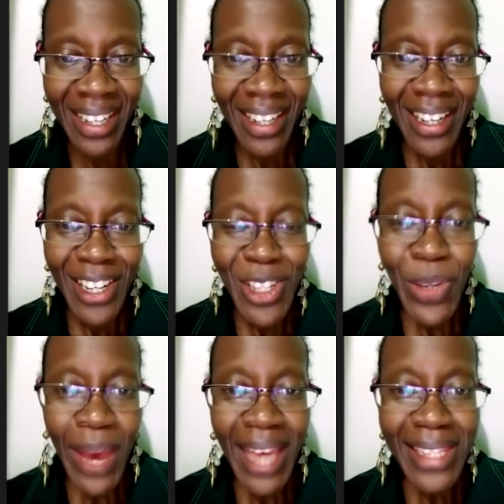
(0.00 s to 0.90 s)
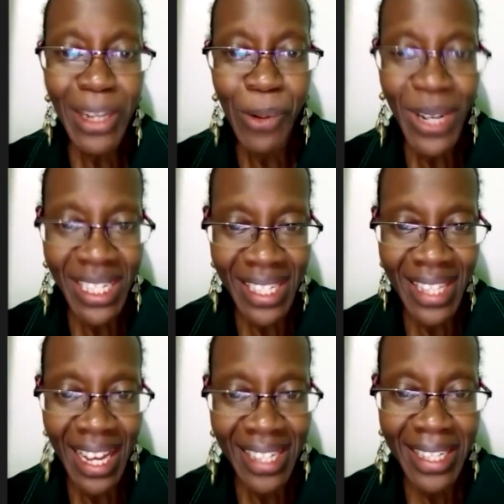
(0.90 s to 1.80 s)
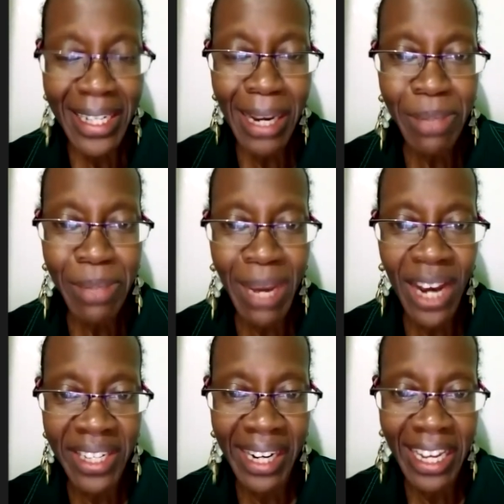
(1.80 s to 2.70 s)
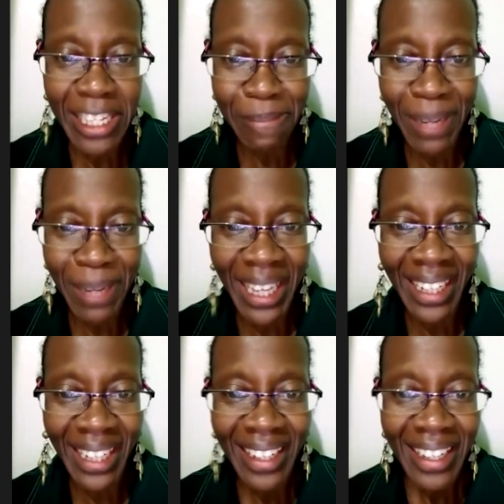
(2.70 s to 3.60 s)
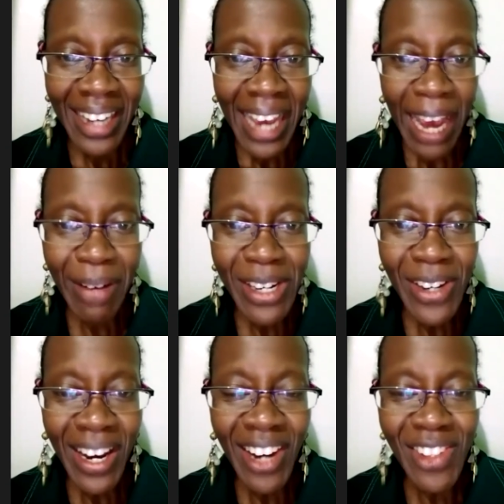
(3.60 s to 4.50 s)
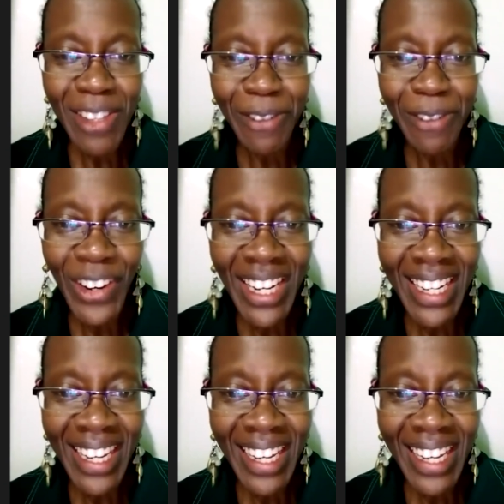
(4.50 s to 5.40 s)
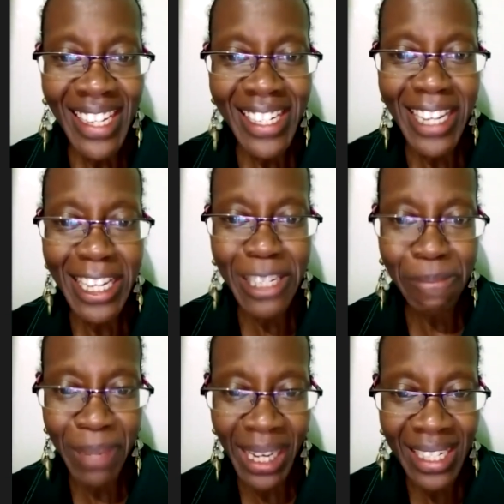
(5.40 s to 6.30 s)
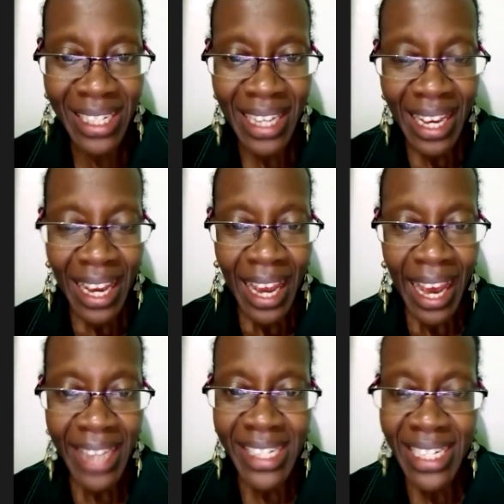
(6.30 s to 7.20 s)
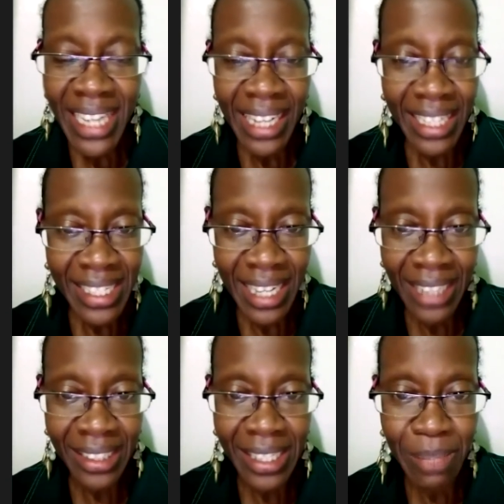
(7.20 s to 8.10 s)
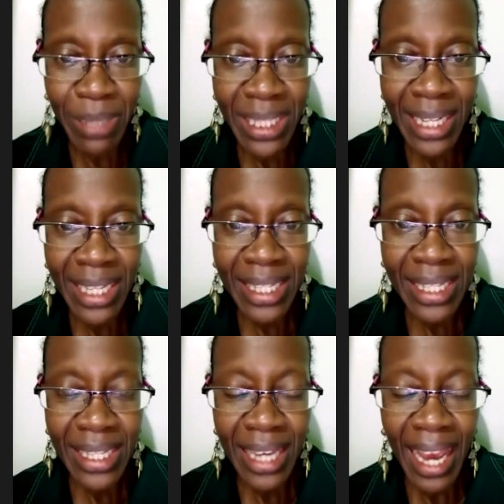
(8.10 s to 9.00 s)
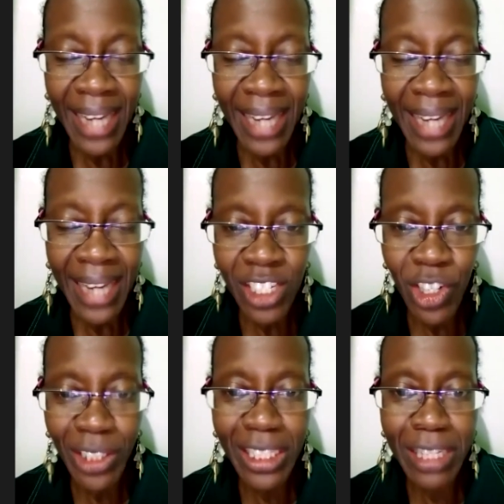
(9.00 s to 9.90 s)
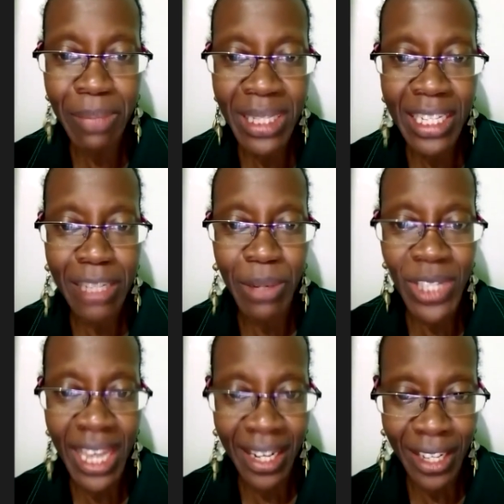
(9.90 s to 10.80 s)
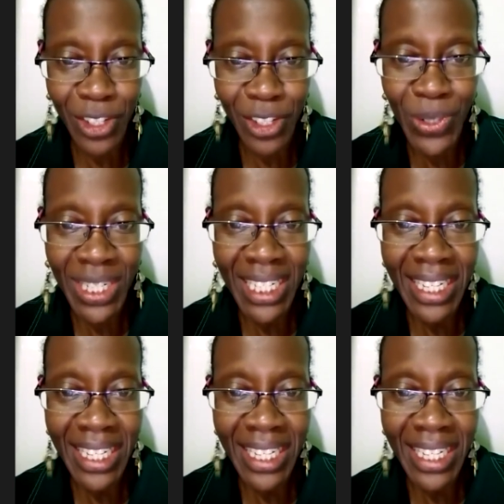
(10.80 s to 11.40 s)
So I asked her, what is that? She said, come to my house and I'll explain. I went to her house the following day. She explained. I didn't understand this business. I didn't join this business because I understood it.